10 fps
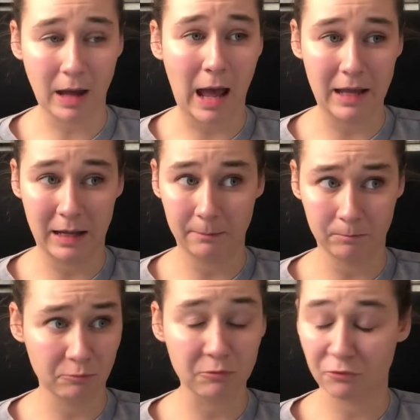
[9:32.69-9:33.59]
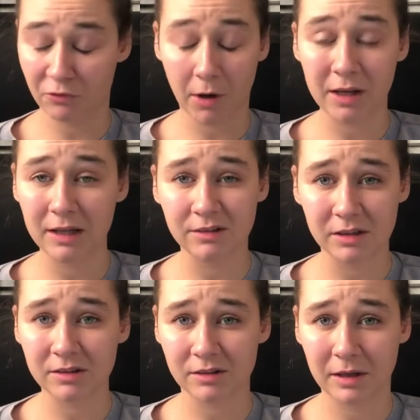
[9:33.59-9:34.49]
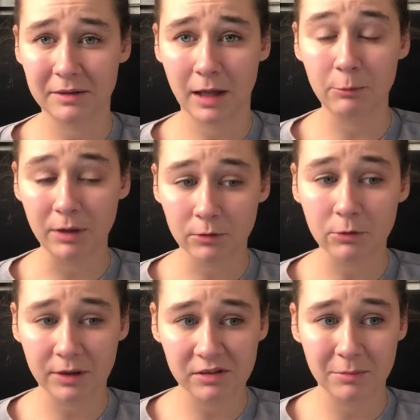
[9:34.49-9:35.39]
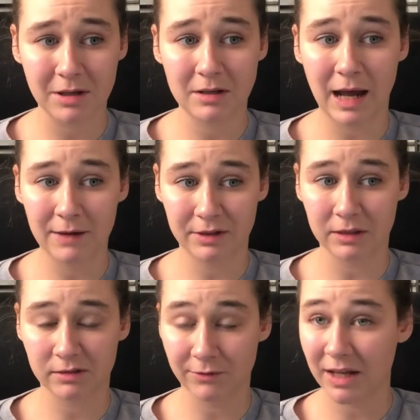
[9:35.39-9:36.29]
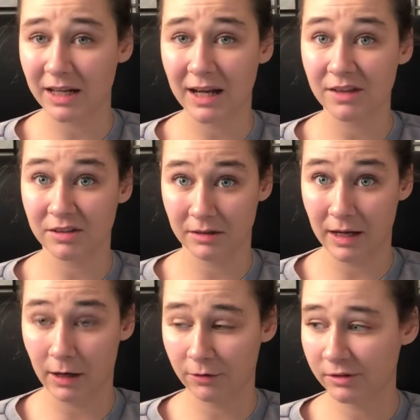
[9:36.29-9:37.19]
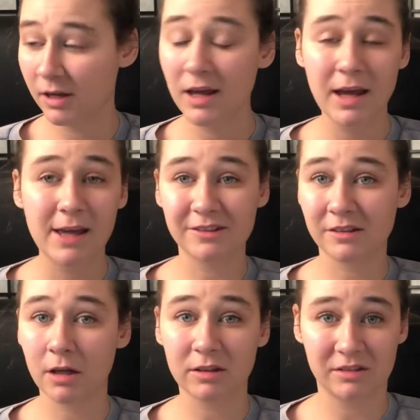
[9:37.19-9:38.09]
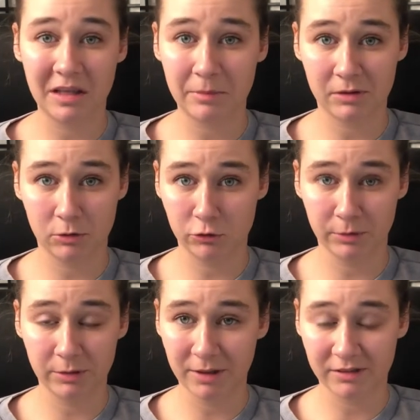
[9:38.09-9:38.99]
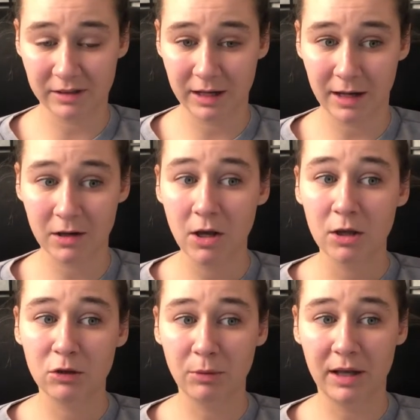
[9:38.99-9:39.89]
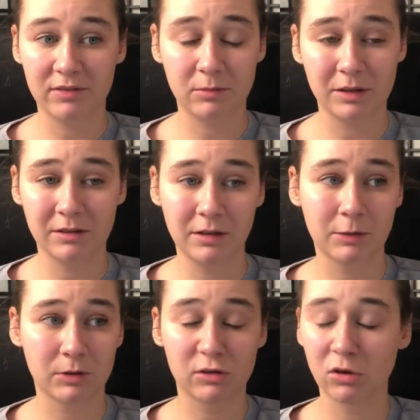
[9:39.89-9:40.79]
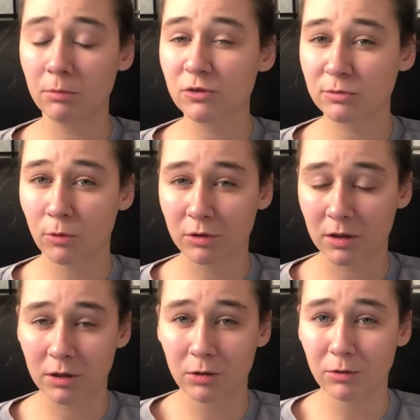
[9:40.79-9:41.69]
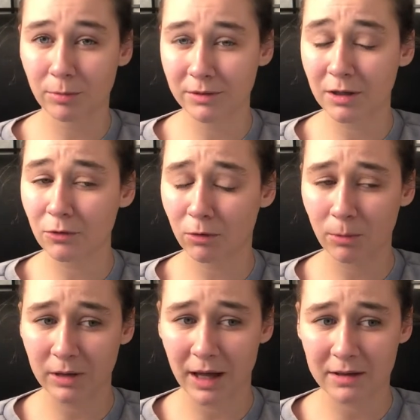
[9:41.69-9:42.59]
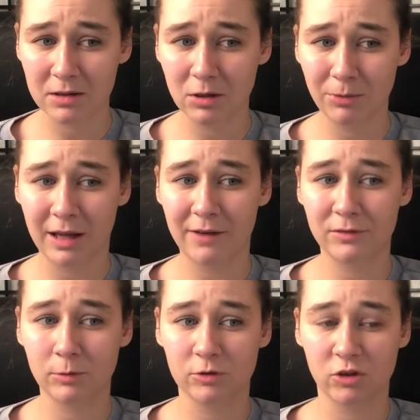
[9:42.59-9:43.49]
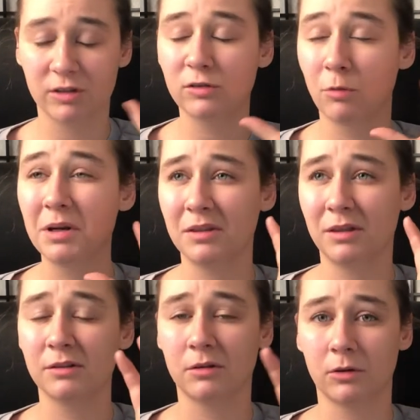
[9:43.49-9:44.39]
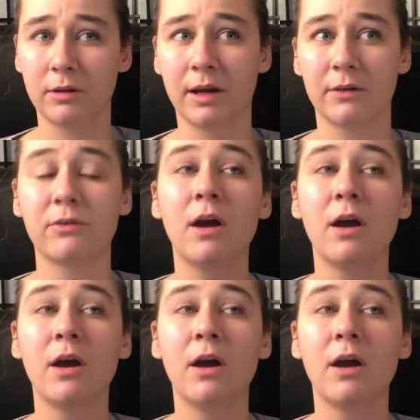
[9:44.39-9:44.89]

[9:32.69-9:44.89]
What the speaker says: I am very easy in saying that we underestimated having Savannah cats in the house. It is not the same as a usual domestic cat. You will have to be dealing with so much more than a normal cat, and you will have to adjust so many things in your life.